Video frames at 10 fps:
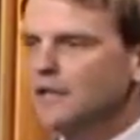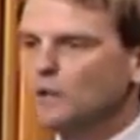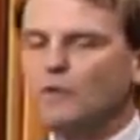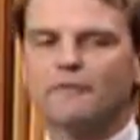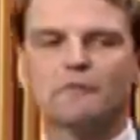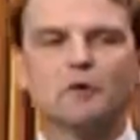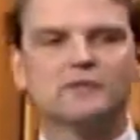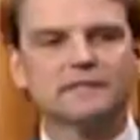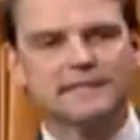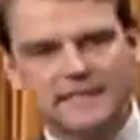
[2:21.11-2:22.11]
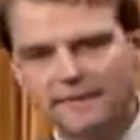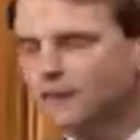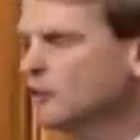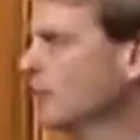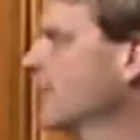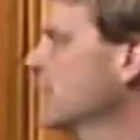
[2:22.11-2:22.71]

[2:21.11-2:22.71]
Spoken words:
in one of the most difficult